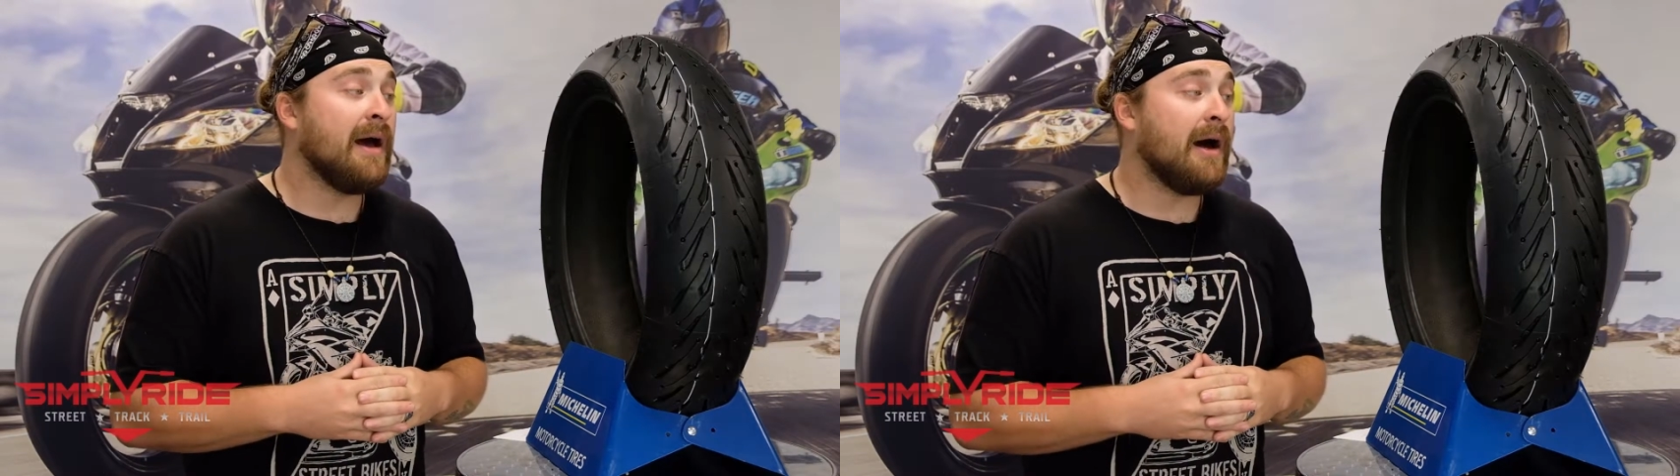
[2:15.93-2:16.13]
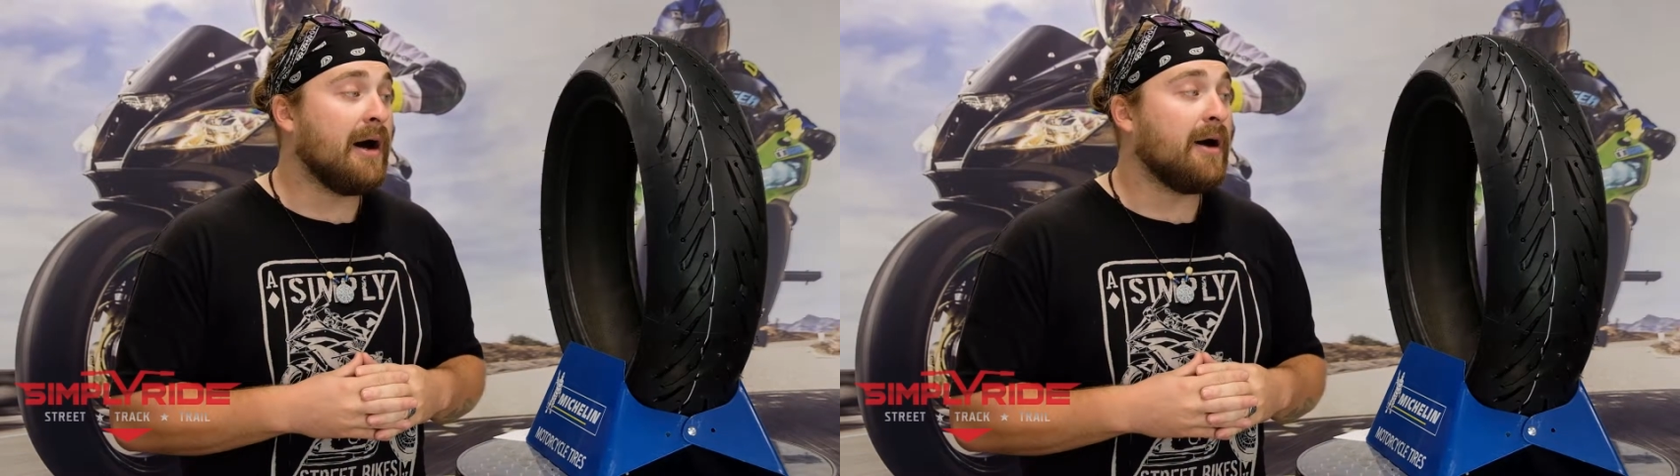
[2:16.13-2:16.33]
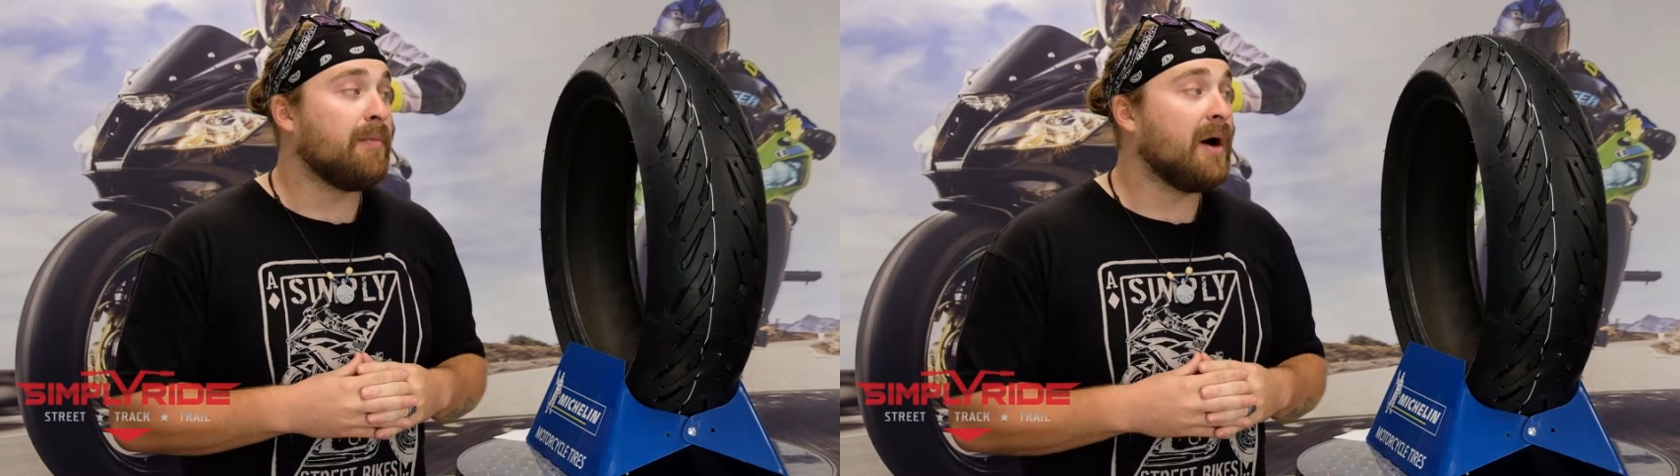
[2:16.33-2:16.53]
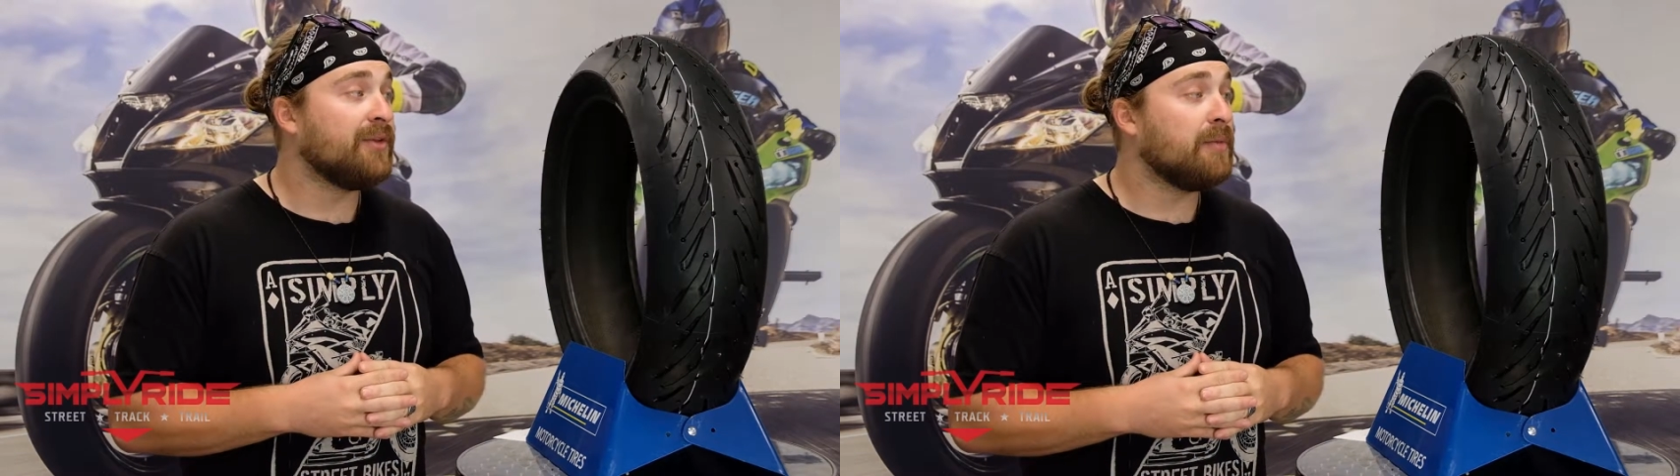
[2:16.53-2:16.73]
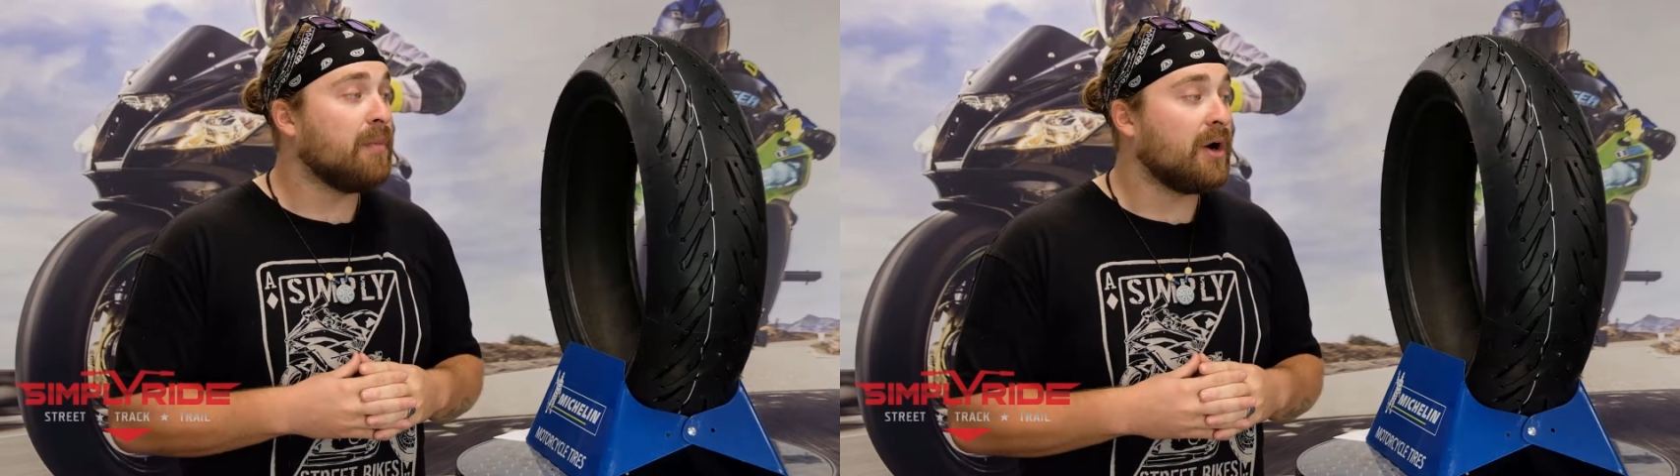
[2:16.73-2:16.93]

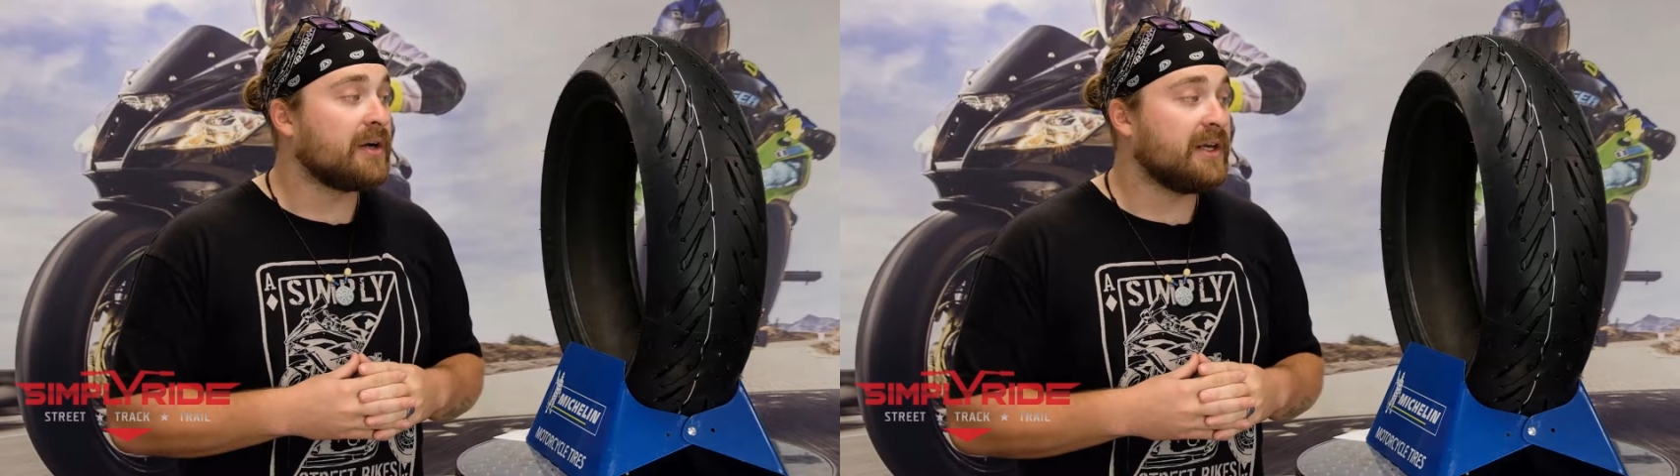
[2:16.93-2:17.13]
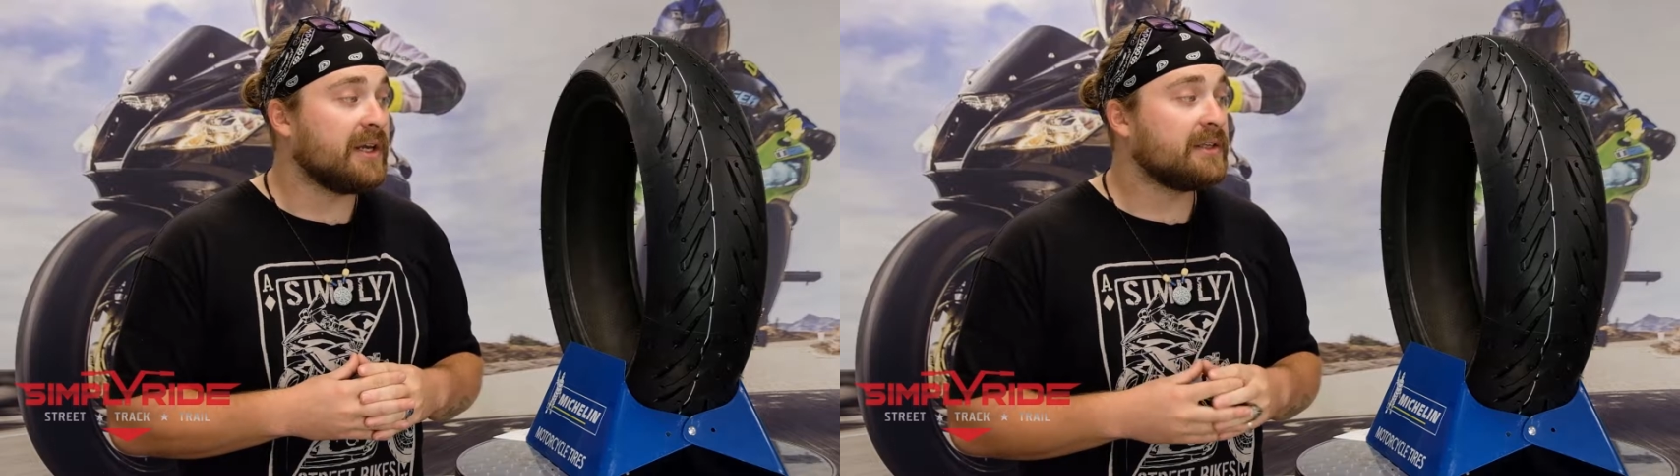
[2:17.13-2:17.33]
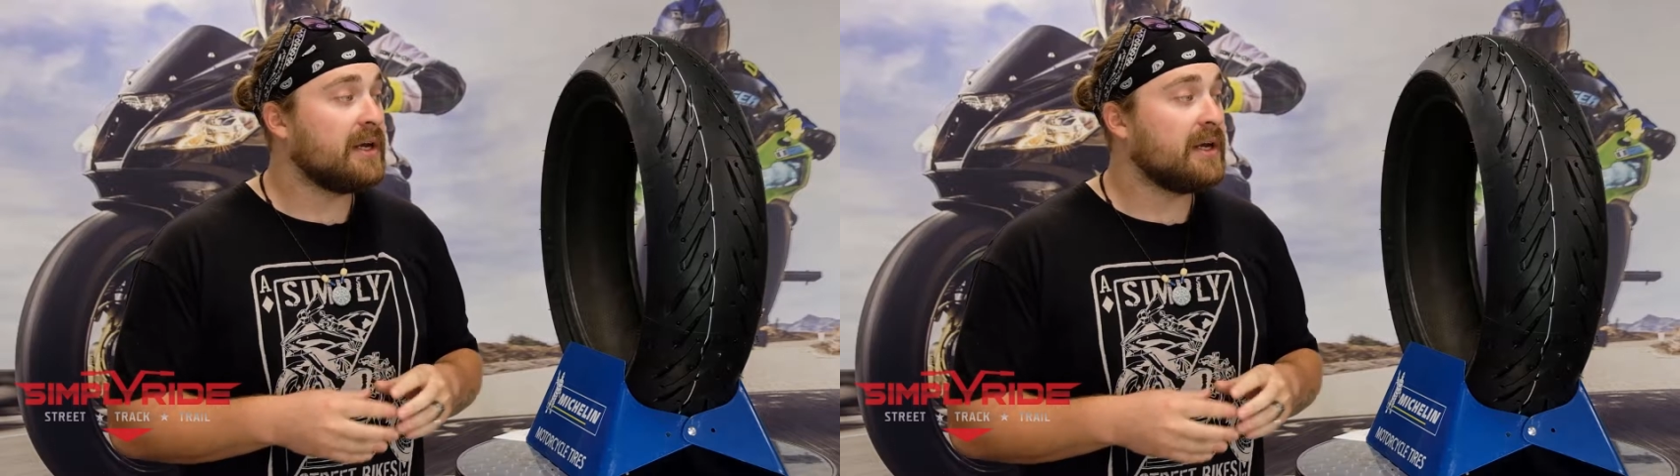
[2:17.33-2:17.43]
on the market,